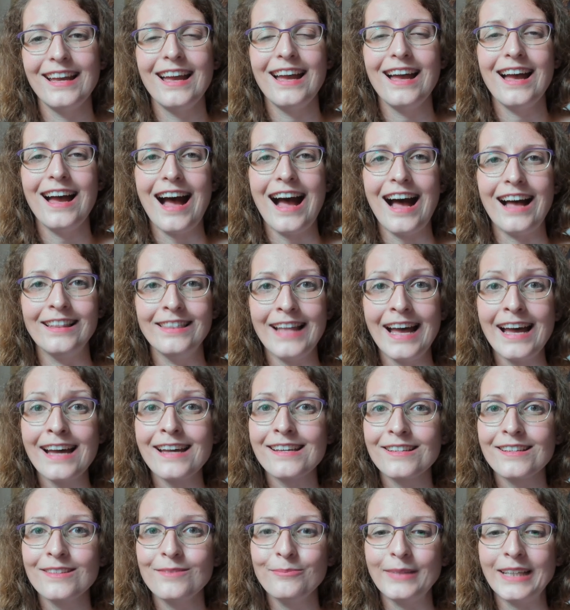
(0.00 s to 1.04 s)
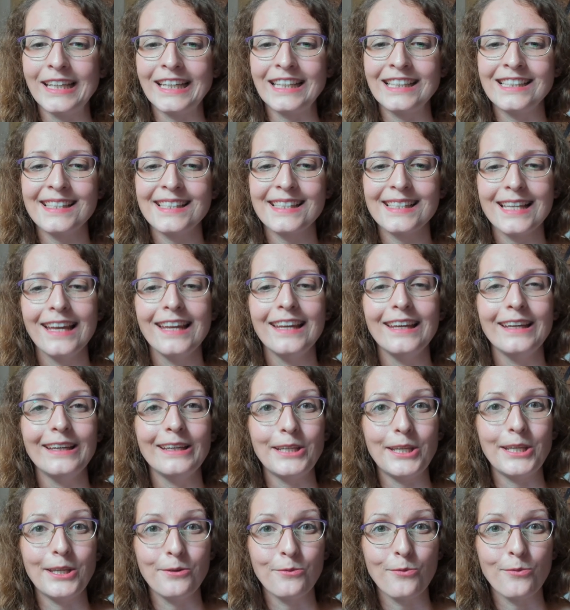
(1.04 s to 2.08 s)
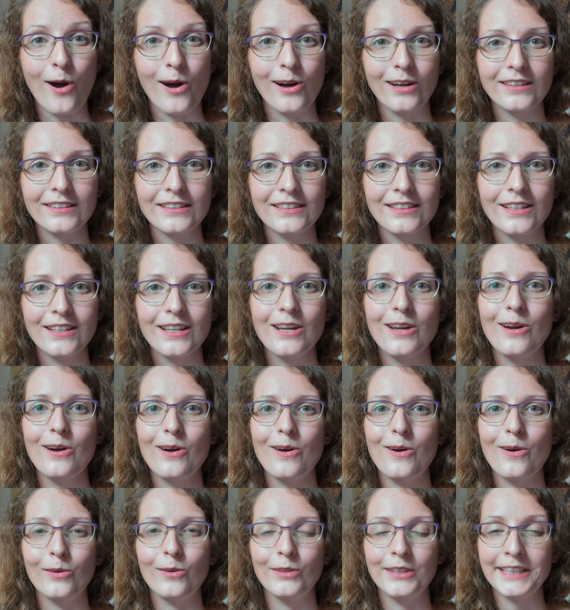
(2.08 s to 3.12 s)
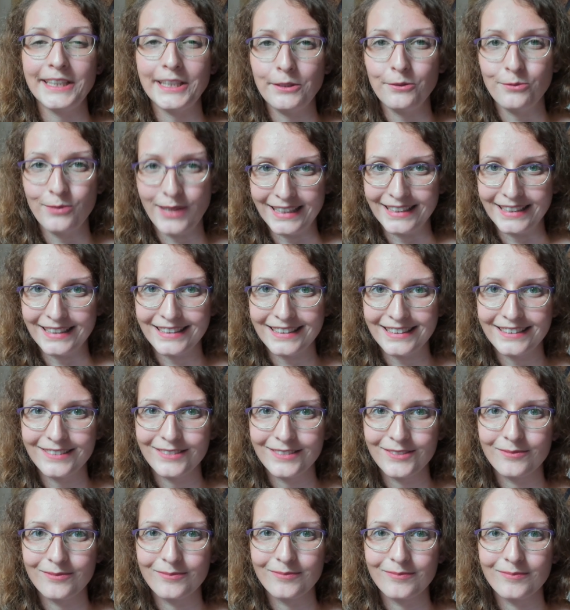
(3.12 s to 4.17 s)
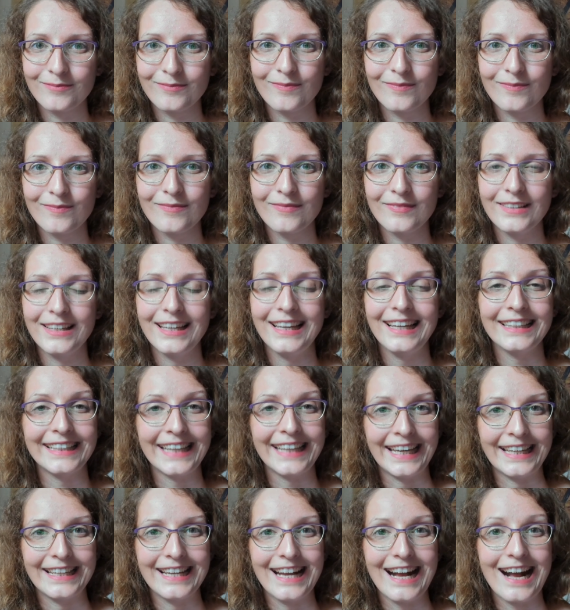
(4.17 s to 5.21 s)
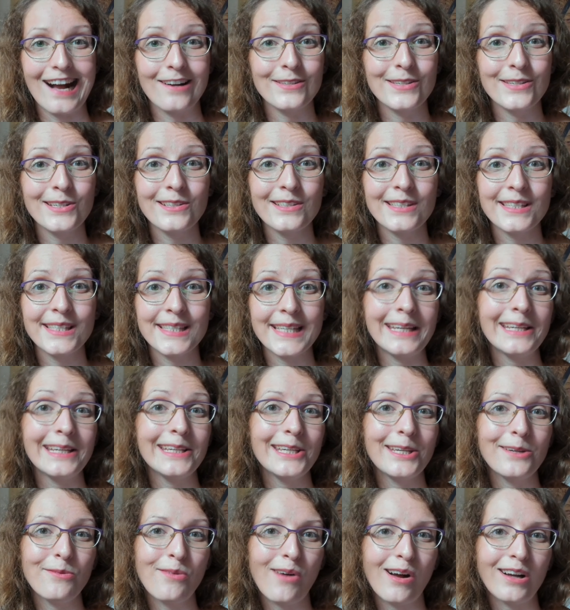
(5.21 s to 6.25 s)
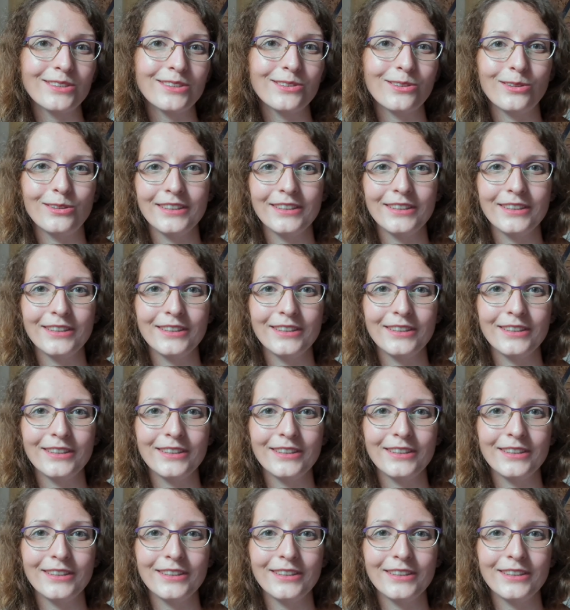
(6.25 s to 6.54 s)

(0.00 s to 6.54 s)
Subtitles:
Halach means he walked or he went. Again, how do you say he walked or